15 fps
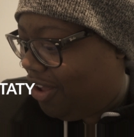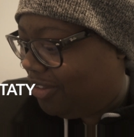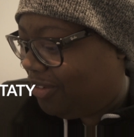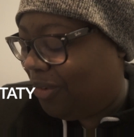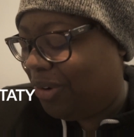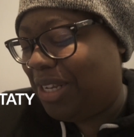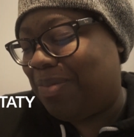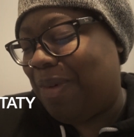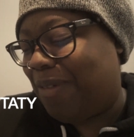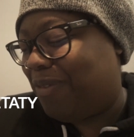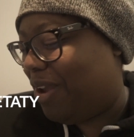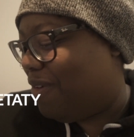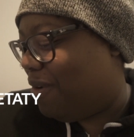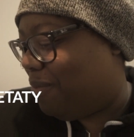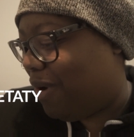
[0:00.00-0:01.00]
Oh, this is my
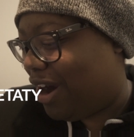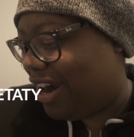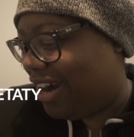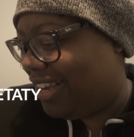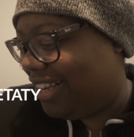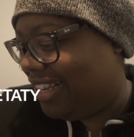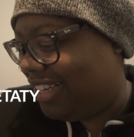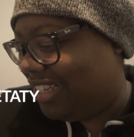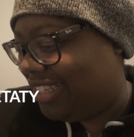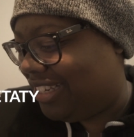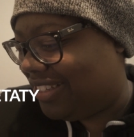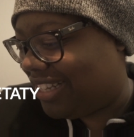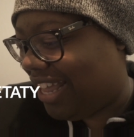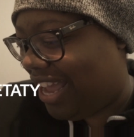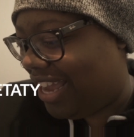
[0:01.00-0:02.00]
favorite part. She
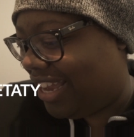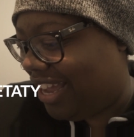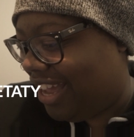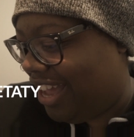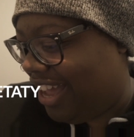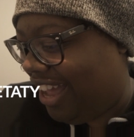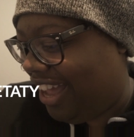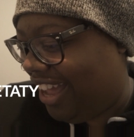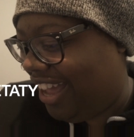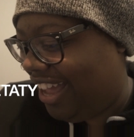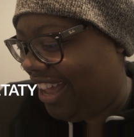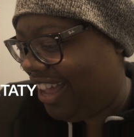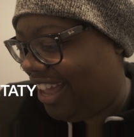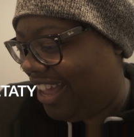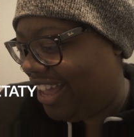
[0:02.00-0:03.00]
was like,
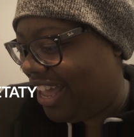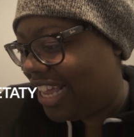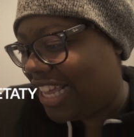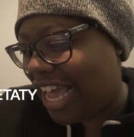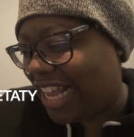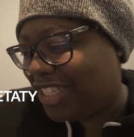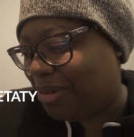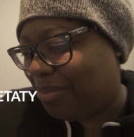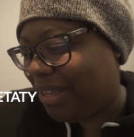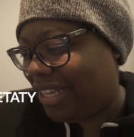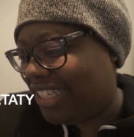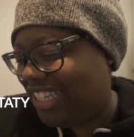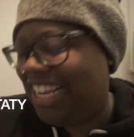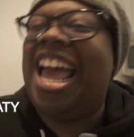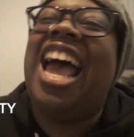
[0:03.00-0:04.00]
gotcha, bitch.